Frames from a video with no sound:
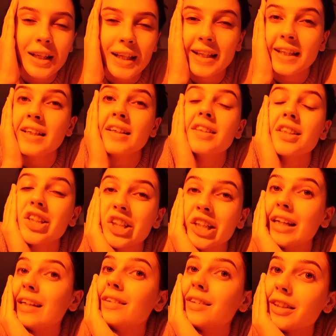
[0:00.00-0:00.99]
Ladies and
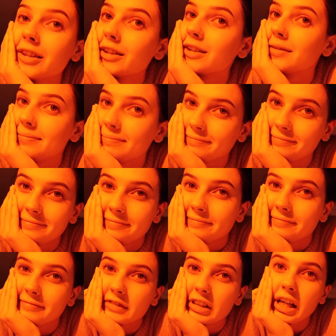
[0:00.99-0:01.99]
gents,
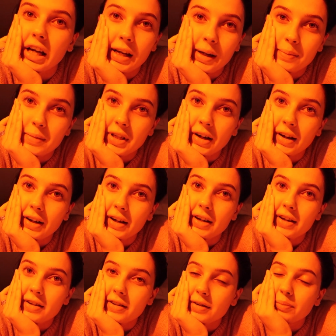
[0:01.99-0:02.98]
I am
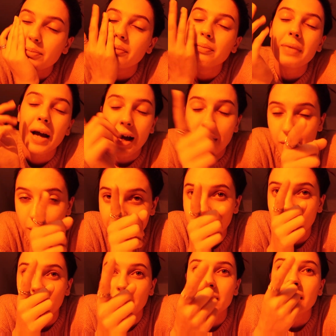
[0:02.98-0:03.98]
tired.
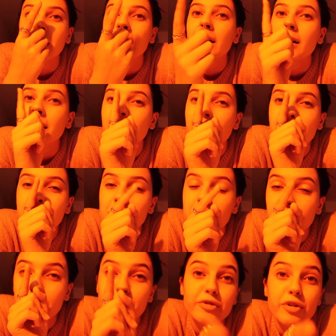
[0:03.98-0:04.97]
However,
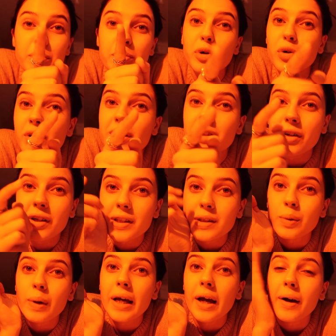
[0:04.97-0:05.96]
football was on
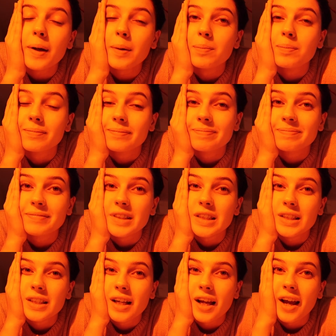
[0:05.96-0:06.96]
its way home.
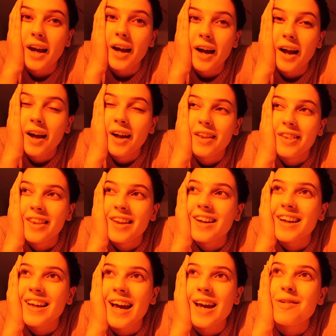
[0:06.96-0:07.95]

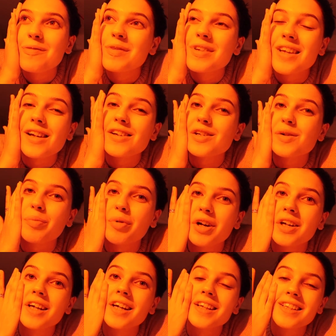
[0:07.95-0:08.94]
The game was actually
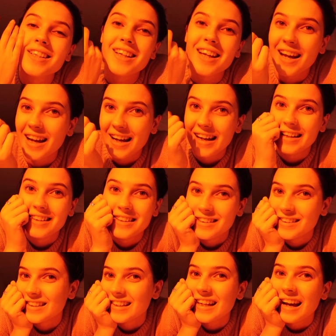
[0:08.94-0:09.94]
pretty good.
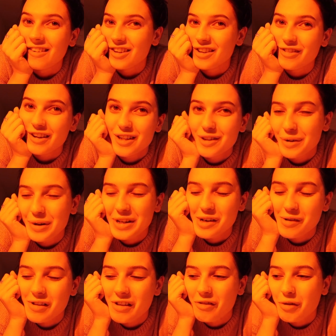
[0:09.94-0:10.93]
And yeah, it was fun to watch
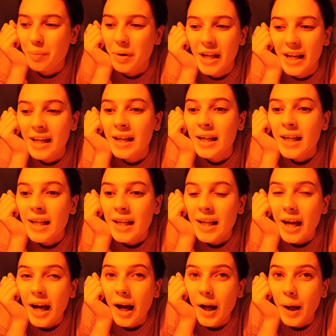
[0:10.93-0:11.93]
it with everybody.
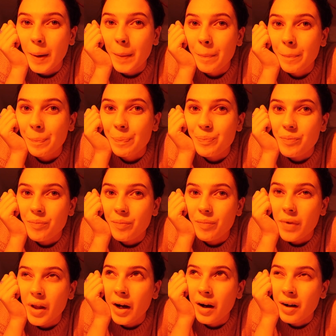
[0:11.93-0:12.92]

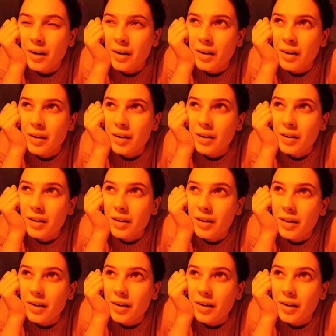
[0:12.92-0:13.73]
Our